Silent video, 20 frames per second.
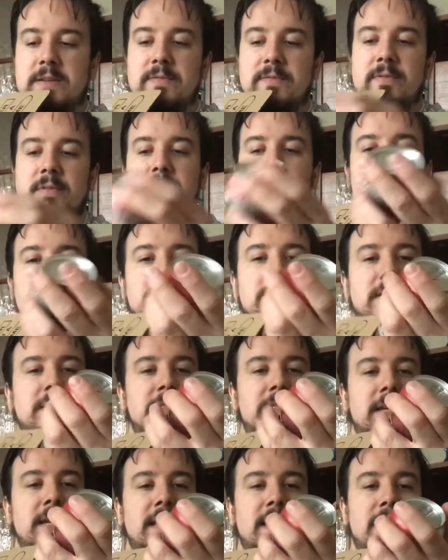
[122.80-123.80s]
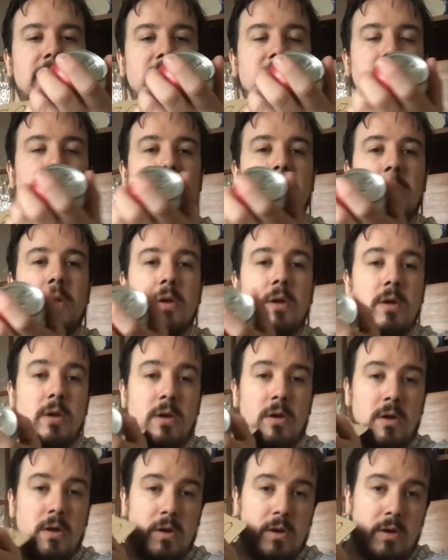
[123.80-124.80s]
reviewed this in
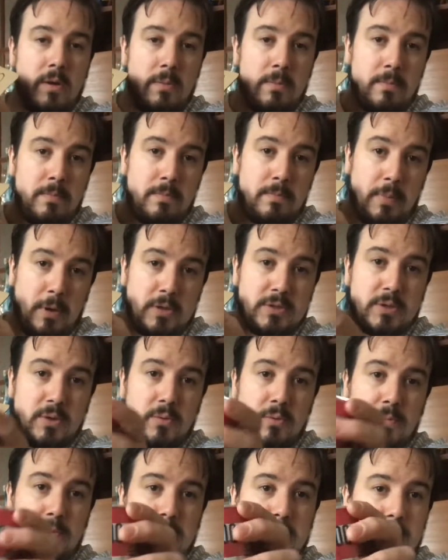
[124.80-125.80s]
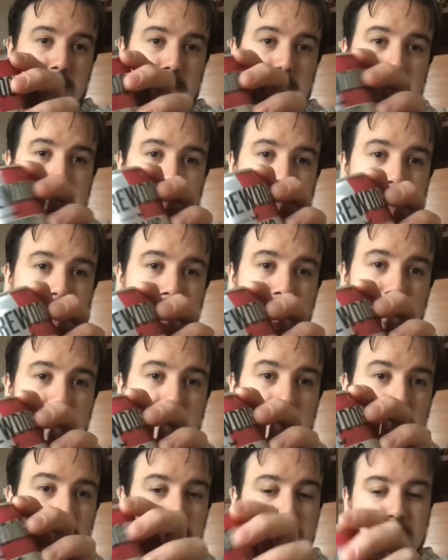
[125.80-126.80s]
bottle, but not in can,
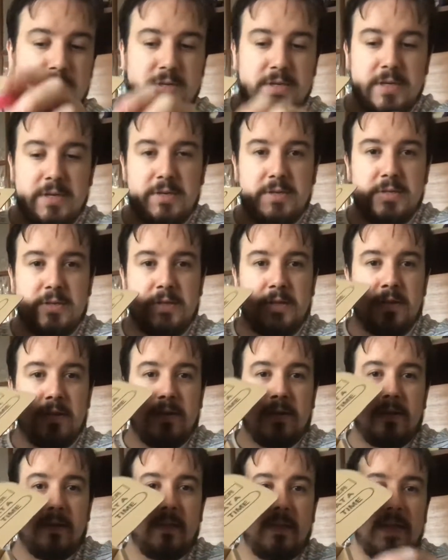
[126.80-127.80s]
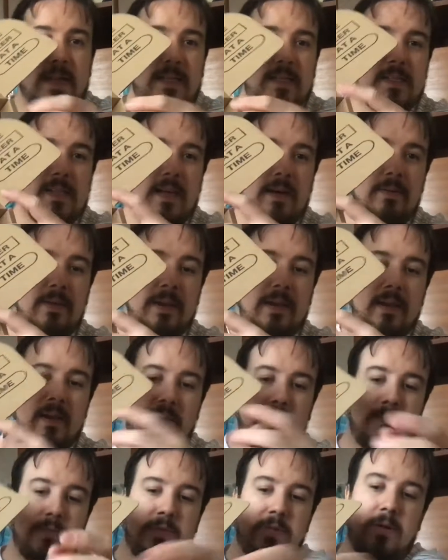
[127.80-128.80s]
Elvis Juice. That's how it
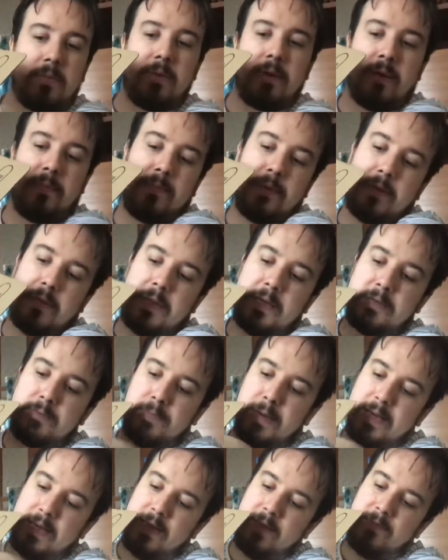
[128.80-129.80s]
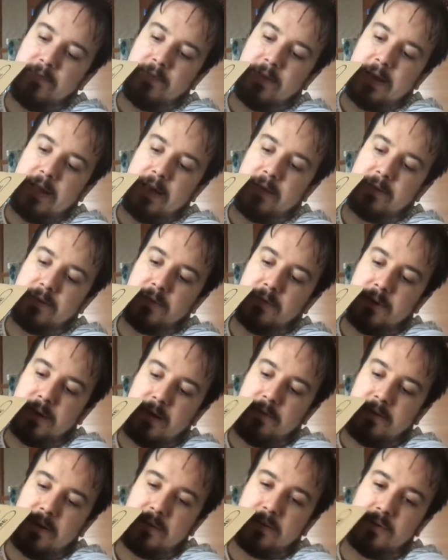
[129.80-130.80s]
comes. I'm going to put these back in for now till I get
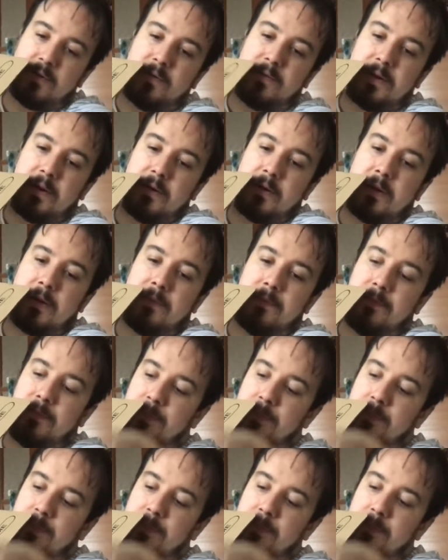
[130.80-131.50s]
around to reviewing them.